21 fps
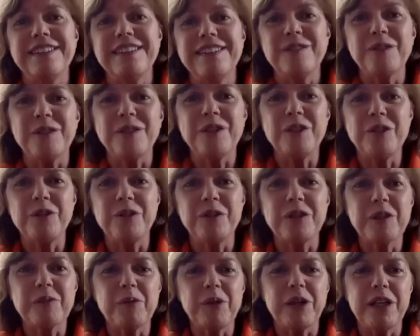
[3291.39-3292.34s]
want to
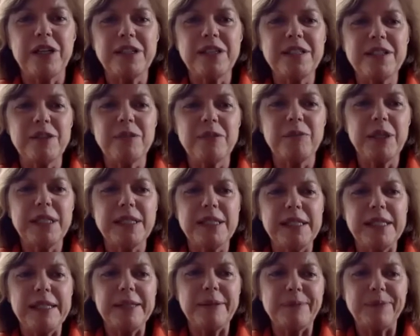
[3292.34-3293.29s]
respond to
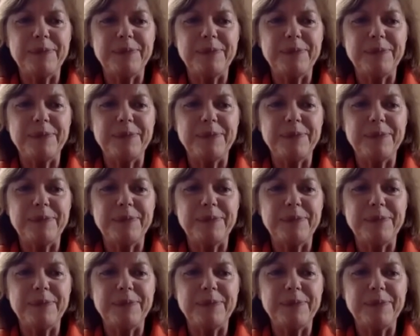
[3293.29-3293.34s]
Mindy?